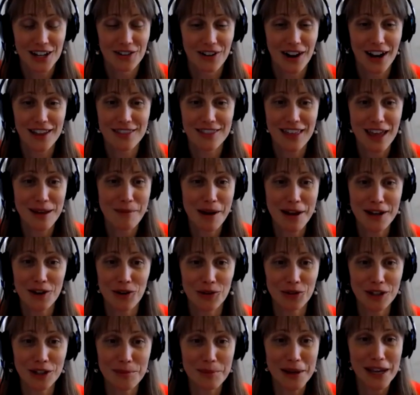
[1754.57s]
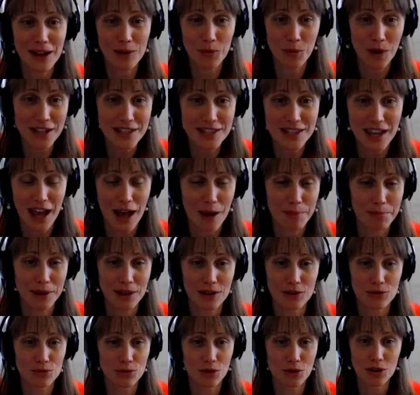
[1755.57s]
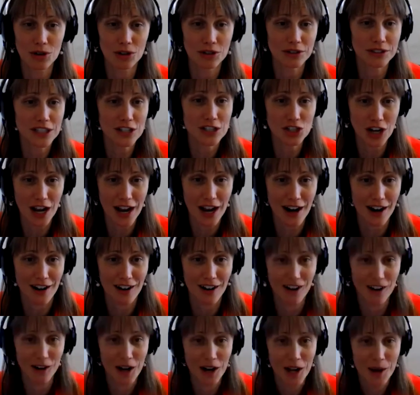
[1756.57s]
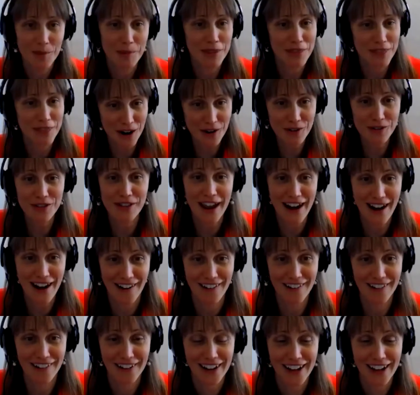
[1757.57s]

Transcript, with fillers: right? They might only be on WhatsApp in rural Niger, but they're there.